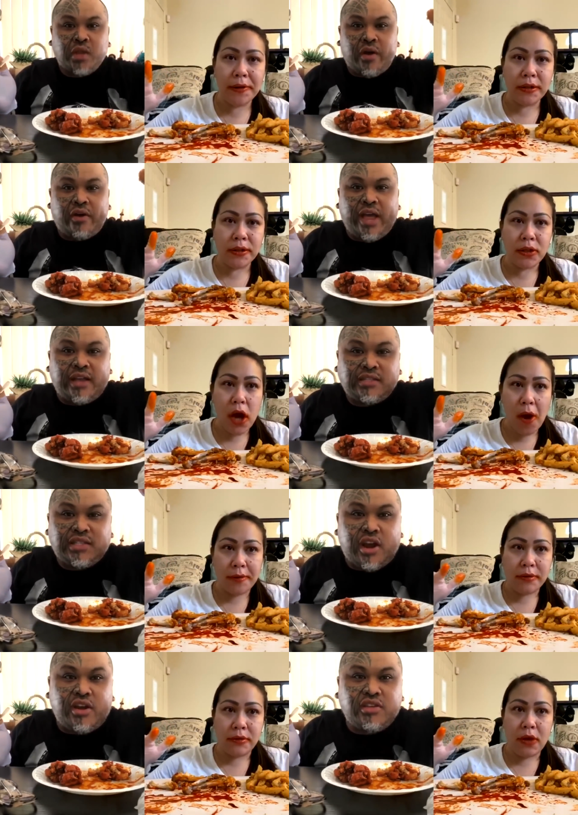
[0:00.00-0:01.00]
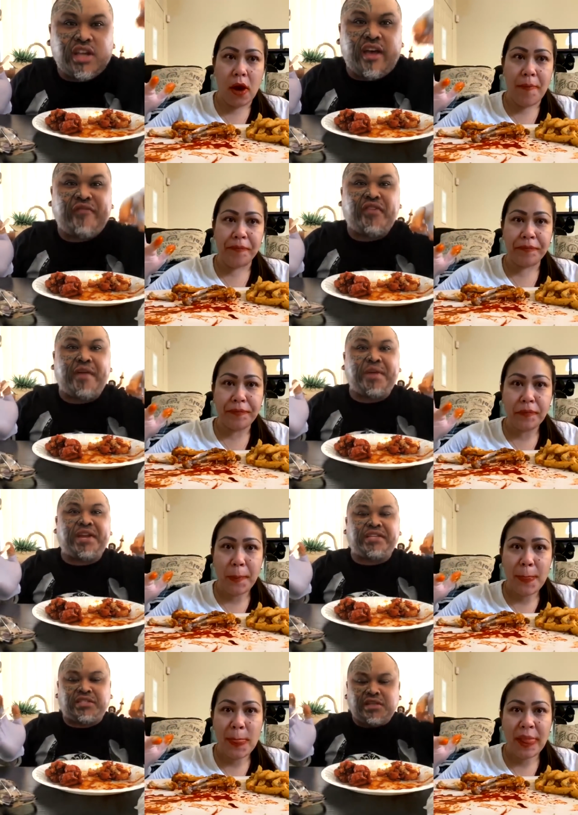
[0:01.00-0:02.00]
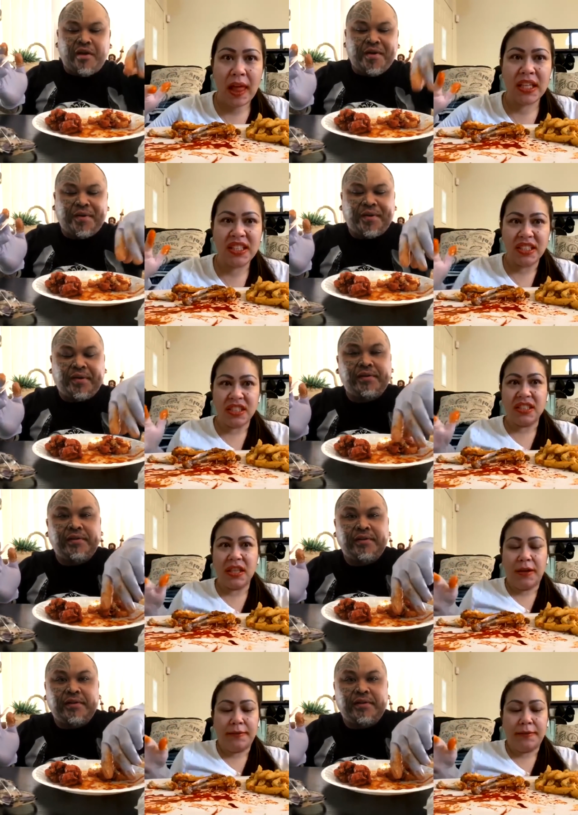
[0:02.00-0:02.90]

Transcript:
Speaker 1: Okay, start your time. Five minutes.